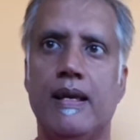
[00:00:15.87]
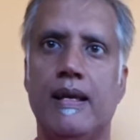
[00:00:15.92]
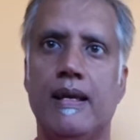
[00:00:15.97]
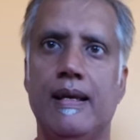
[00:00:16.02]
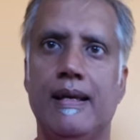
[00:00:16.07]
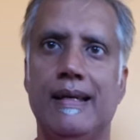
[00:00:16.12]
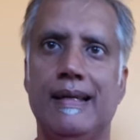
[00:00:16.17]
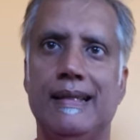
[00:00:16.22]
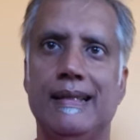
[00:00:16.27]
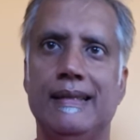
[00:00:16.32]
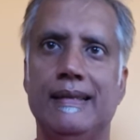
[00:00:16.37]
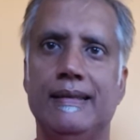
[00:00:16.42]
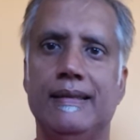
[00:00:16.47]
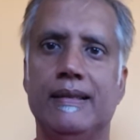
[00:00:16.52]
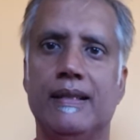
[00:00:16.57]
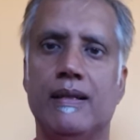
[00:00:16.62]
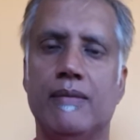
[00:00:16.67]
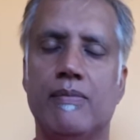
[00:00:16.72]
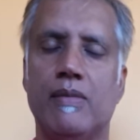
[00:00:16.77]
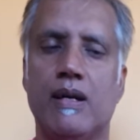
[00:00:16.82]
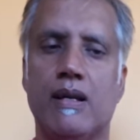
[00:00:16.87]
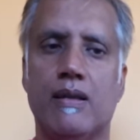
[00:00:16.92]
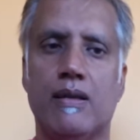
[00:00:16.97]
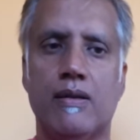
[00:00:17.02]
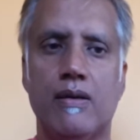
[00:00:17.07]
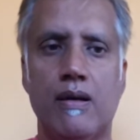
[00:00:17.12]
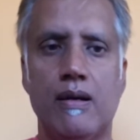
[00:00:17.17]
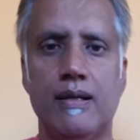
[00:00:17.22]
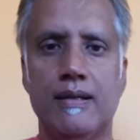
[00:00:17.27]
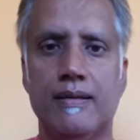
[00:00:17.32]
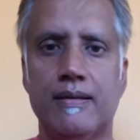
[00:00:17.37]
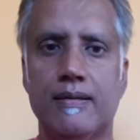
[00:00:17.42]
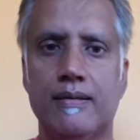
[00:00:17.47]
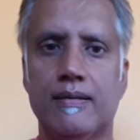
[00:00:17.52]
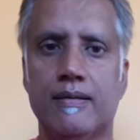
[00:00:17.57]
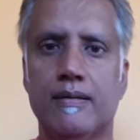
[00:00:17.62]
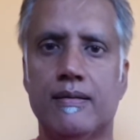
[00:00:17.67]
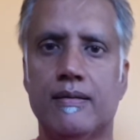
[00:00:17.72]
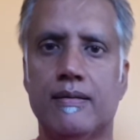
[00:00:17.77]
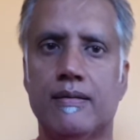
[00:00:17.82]
And
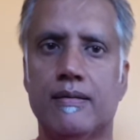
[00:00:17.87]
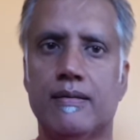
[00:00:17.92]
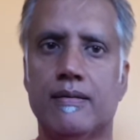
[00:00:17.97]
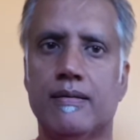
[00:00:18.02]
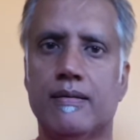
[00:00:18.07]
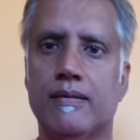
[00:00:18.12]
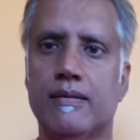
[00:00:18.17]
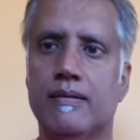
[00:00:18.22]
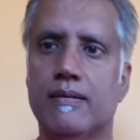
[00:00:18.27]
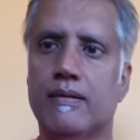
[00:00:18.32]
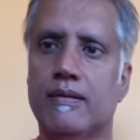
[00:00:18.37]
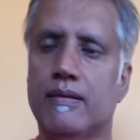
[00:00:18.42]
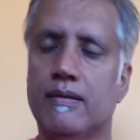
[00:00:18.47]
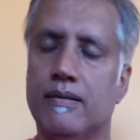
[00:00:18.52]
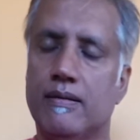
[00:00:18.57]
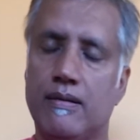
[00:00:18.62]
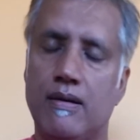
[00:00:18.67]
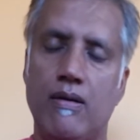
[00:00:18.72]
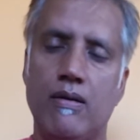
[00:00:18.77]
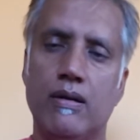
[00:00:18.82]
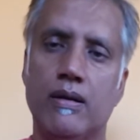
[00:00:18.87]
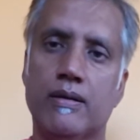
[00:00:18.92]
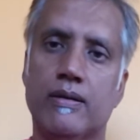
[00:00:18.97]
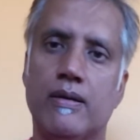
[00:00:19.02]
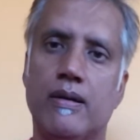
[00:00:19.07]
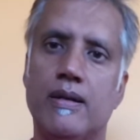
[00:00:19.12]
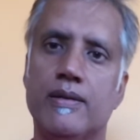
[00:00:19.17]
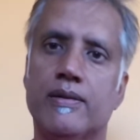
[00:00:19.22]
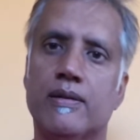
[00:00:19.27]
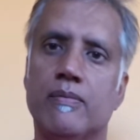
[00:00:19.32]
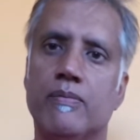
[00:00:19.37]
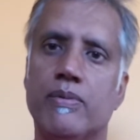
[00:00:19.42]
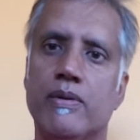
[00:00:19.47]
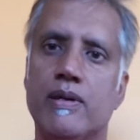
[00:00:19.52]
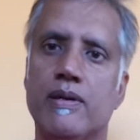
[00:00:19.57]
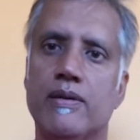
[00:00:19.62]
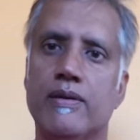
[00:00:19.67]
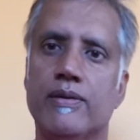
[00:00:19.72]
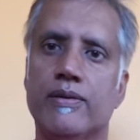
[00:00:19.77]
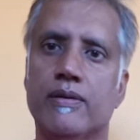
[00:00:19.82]
all our thoughts and
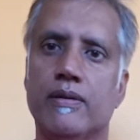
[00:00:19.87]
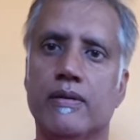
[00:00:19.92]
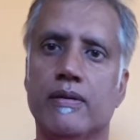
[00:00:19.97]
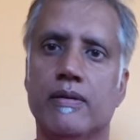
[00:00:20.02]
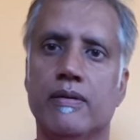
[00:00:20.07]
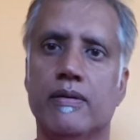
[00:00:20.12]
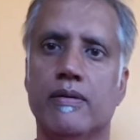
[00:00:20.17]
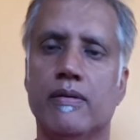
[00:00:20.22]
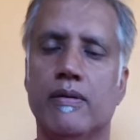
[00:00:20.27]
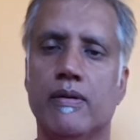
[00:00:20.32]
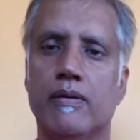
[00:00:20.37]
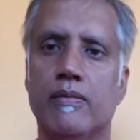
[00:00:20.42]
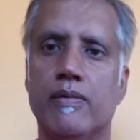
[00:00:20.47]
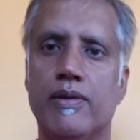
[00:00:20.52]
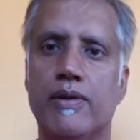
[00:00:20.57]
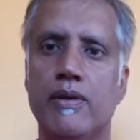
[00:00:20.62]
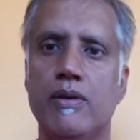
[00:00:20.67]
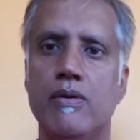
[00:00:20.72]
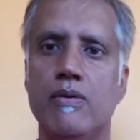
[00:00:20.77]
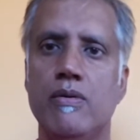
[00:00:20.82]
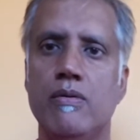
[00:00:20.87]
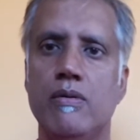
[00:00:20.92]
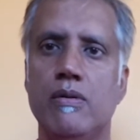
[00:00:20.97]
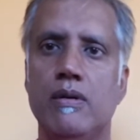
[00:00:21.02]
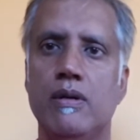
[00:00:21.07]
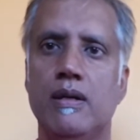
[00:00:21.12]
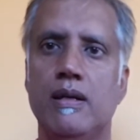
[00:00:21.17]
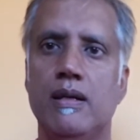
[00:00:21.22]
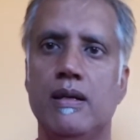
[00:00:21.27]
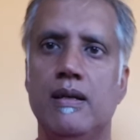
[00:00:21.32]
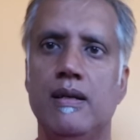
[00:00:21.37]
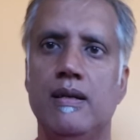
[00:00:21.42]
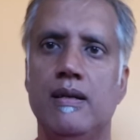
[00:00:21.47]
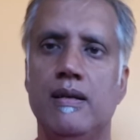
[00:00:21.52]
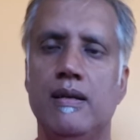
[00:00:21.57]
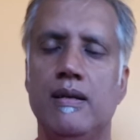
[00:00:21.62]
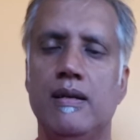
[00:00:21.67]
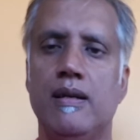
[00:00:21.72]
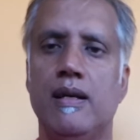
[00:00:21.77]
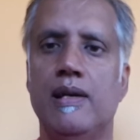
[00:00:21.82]
prayers are with you
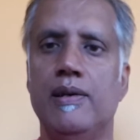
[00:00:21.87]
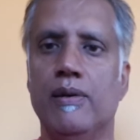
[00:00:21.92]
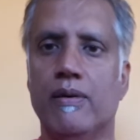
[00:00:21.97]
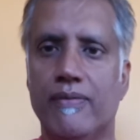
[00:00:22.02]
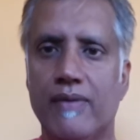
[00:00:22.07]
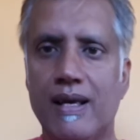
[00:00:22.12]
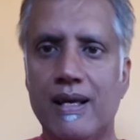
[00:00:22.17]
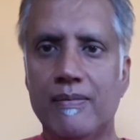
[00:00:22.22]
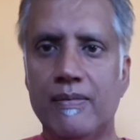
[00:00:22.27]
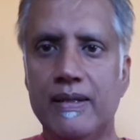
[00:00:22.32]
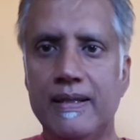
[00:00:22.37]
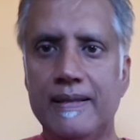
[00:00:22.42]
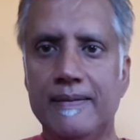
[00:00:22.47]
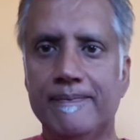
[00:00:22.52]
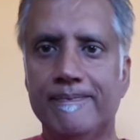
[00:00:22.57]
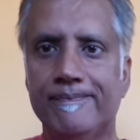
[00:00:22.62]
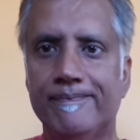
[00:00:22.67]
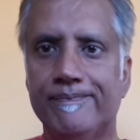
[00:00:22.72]
and your family.